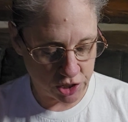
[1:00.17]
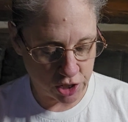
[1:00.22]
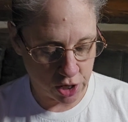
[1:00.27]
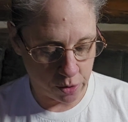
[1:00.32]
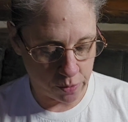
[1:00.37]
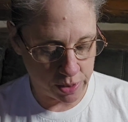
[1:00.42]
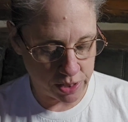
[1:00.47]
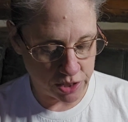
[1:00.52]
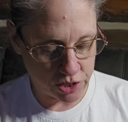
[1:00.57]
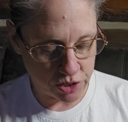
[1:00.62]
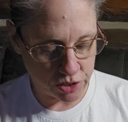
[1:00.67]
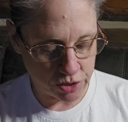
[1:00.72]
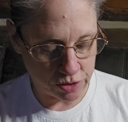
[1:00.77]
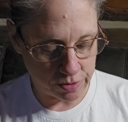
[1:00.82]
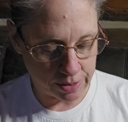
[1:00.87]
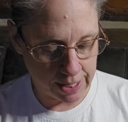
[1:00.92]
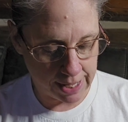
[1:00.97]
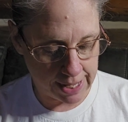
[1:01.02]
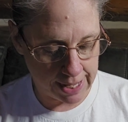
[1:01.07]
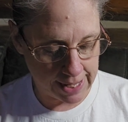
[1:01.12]
to show it to
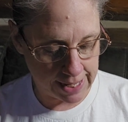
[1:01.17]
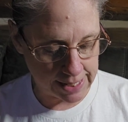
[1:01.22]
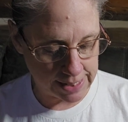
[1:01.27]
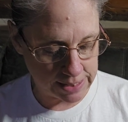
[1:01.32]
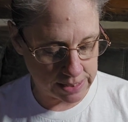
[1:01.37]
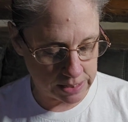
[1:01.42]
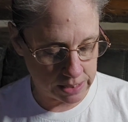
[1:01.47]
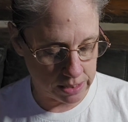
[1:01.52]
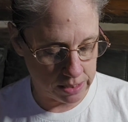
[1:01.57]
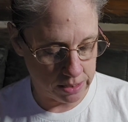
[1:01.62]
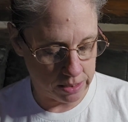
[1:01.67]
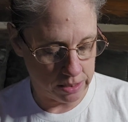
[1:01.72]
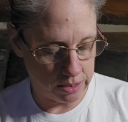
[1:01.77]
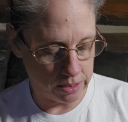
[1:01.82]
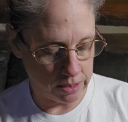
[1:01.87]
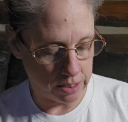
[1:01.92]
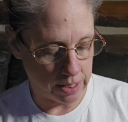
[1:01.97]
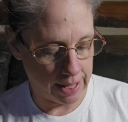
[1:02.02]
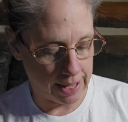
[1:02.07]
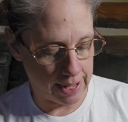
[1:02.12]
you guys,
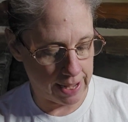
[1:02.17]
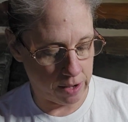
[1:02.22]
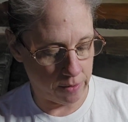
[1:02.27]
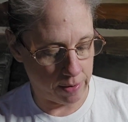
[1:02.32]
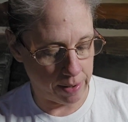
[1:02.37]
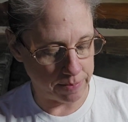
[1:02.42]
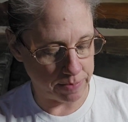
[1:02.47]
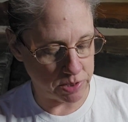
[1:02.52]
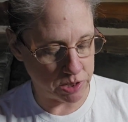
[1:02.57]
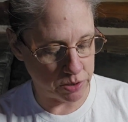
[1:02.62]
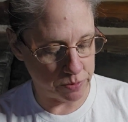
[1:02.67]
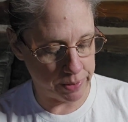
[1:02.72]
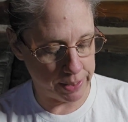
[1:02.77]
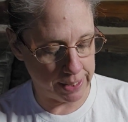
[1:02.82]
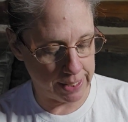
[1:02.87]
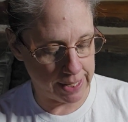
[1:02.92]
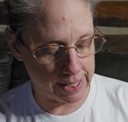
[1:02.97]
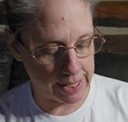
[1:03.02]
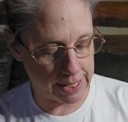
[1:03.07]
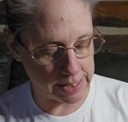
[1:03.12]
how I'm
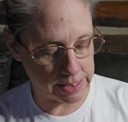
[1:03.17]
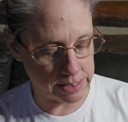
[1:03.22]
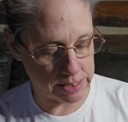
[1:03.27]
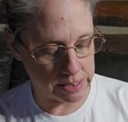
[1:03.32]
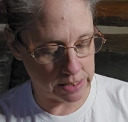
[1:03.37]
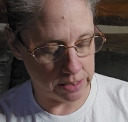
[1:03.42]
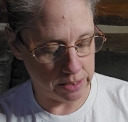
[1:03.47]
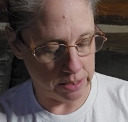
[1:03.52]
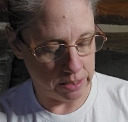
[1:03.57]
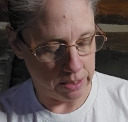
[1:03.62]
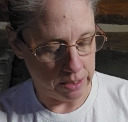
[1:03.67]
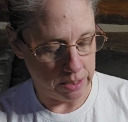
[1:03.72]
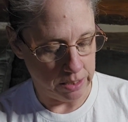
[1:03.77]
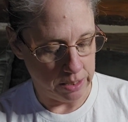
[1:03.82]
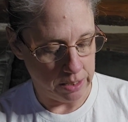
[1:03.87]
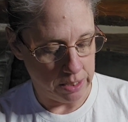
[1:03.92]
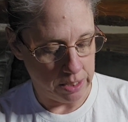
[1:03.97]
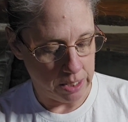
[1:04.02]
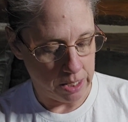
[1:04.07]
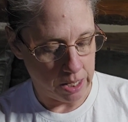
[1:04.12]
doing it.
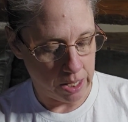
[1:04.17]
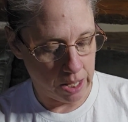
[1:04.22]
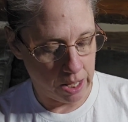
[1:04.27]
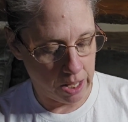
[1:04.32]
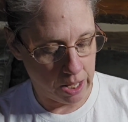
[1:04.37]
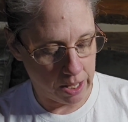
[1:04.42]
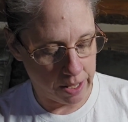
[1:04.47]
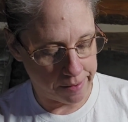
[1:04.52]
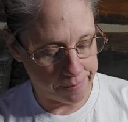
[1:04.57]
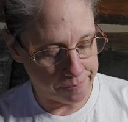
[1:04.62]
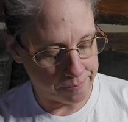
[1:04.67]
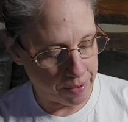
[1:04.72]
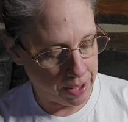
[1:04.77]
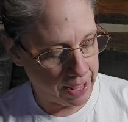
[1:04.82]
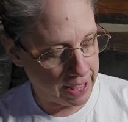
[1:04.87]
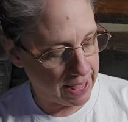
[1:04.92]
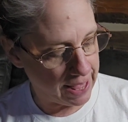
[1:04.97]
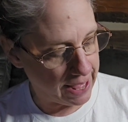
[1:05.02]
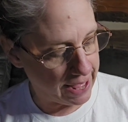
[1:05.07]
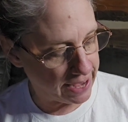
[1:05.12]
I
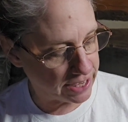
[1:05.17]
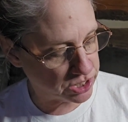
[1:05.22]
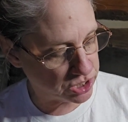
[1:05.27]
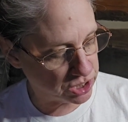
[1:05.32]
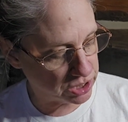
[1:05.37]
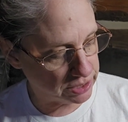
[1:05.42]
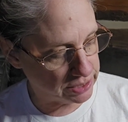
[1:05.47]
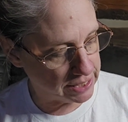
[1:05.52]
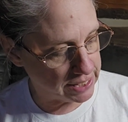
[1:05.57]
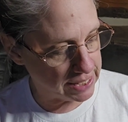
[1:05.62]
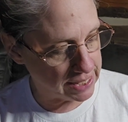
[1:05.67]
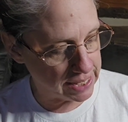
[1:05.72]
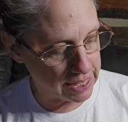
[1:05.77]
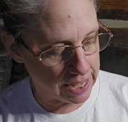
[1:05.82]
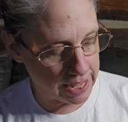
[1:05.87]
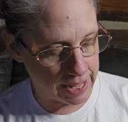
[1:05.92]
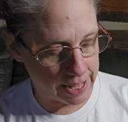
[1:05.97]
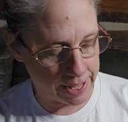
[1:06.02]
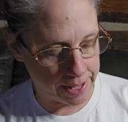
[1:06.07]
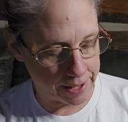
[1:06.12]
actually